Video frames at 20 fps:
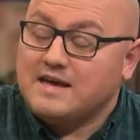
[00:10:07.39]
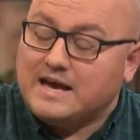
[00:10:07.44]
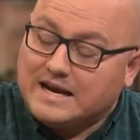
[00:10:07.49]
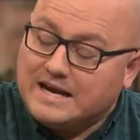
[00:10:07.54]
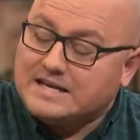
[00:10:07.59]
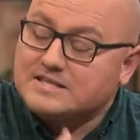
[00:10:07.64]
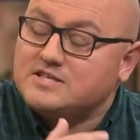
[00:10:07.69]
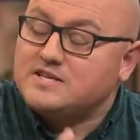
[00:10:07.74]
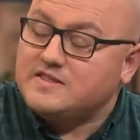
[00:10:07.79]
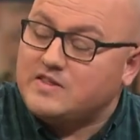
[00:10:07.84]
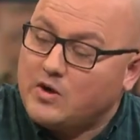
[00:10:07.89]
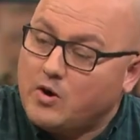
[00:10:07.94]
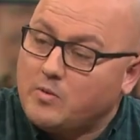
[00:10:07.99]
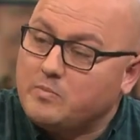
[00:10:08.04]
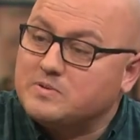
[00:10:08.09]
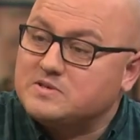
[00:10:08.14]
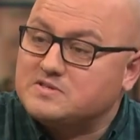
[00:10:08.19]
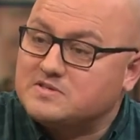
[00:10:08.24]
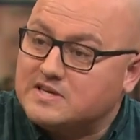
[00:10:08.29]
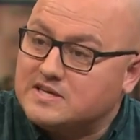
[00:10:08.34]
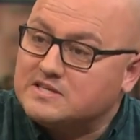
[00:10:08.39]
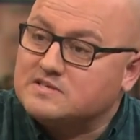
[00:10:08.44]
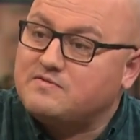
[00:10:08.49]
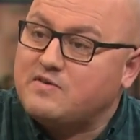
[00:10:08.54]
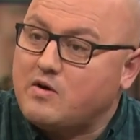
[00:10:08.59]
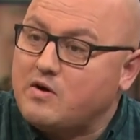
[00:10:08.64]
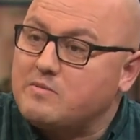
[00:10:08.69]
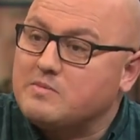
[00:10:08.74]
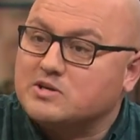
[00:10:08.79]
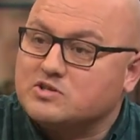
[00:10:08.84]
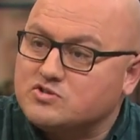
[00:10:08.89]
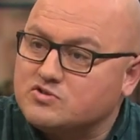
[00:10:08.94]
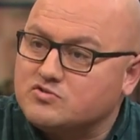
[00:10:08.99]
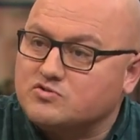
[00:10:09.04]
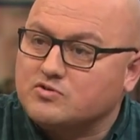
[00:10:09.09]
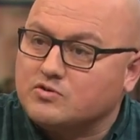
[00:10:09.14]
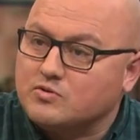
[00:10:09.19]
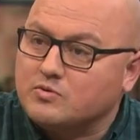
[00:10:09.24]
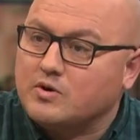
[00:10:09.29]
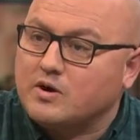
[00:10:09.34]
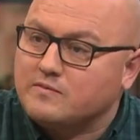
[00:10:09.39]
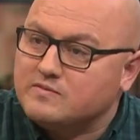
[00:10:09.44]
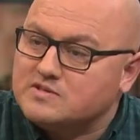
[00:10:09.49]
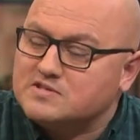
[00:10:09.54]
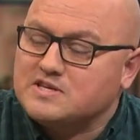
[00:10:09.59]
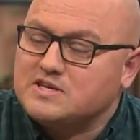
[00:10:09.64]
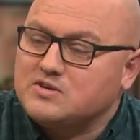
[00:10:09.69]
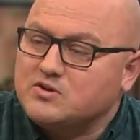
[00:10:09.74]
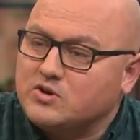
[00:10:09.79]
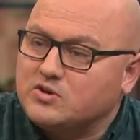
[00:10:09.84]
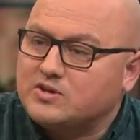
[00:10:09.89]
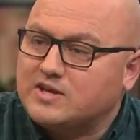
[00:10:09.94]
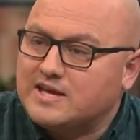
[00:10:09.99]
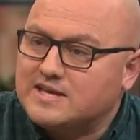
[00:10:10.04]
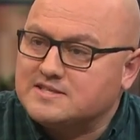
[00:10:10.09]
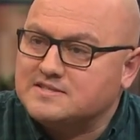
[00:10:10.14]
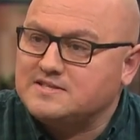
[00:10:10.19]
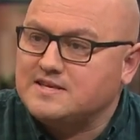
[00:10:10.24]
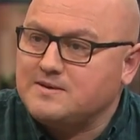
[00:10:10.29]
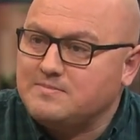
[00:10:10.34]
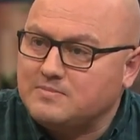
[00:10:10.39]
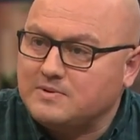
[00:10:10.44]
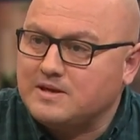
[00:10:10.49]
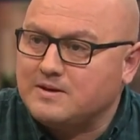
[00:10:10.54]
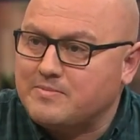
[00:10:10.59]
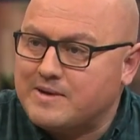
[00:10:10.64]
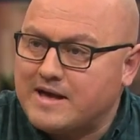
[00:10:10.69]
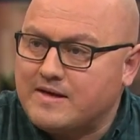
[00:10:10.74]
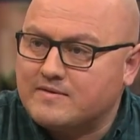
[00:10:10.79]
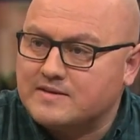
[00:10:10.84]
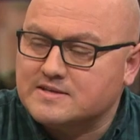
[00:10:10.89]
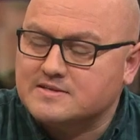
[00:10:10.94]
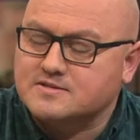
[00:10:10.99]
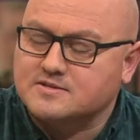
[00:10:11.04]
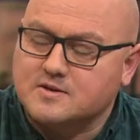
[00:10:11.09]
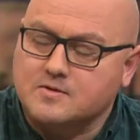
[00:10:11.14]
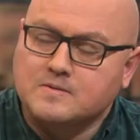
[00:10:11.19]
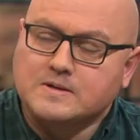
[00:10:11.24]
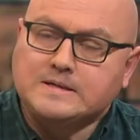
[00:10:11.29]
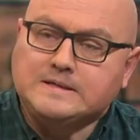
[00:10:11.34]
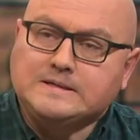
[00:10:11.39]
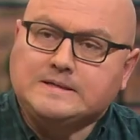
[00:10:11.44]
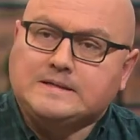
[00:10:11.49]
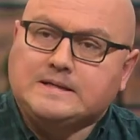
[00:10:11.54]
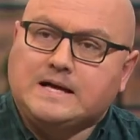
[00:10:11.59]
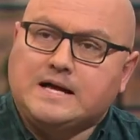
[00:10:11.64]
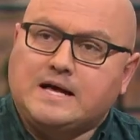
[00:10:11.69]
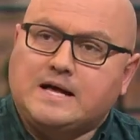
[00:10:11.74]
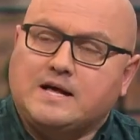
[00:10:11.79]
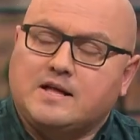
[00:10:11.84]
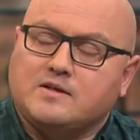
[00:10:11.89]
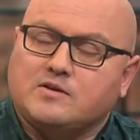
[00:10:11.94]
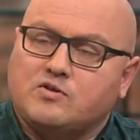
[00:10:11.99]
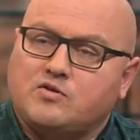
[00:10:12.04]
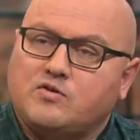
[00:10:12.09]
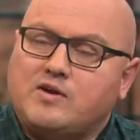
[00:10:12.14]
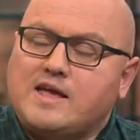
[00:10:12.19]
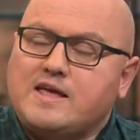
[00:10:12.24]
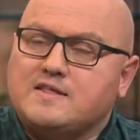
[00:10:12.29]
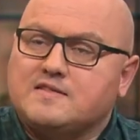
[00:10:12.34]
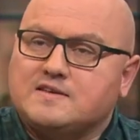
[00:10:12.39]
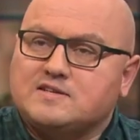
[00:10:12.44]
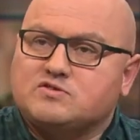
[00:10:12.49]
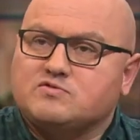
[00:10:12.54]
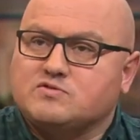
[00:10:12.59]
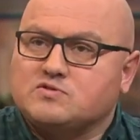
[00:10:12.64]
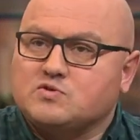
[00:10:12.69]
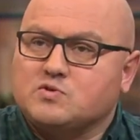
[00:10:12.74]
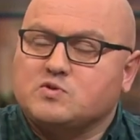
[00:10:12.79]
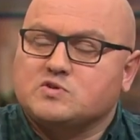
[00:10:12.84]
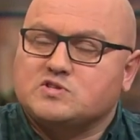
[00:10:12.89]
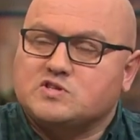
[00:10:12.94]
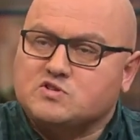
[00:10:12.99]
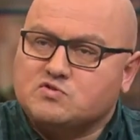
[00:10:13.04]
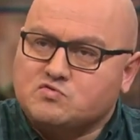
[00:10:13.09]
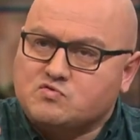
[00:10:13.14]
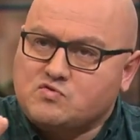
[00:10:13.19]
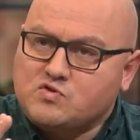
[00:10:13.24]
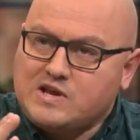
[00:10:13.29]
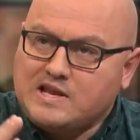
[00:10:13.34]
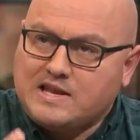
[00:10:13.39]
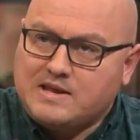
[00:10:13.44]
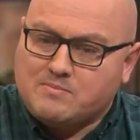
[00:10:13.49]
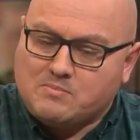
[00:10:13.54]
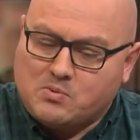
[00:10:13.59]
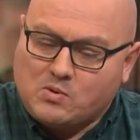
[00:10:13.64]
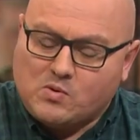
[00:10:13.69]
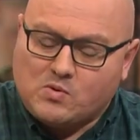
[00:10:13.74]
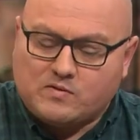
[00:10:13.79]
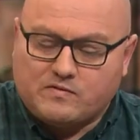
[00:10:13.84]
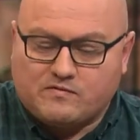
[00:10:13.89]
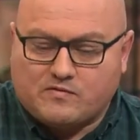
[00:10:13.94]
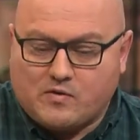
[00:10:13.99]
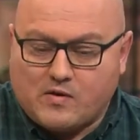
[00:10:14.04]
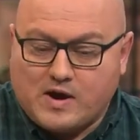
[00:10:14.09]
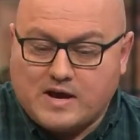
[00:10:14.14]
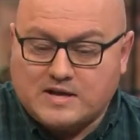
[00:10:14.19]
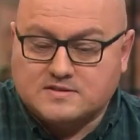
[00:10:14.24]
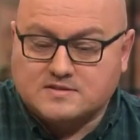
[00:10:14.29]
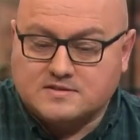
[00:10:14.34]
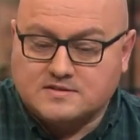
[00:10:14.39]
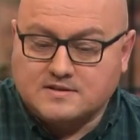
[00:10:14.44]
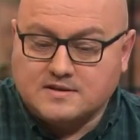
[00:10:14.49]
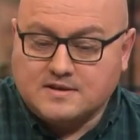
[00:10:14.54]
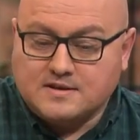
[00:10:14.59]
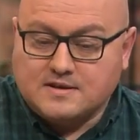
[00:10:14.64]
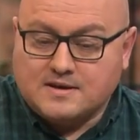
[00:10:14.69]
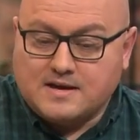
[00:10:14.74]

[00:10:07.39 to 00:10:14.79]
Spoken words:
And actually the opposite is very much true. Obviously God cares deeply about this. So creating this resource is really important for us.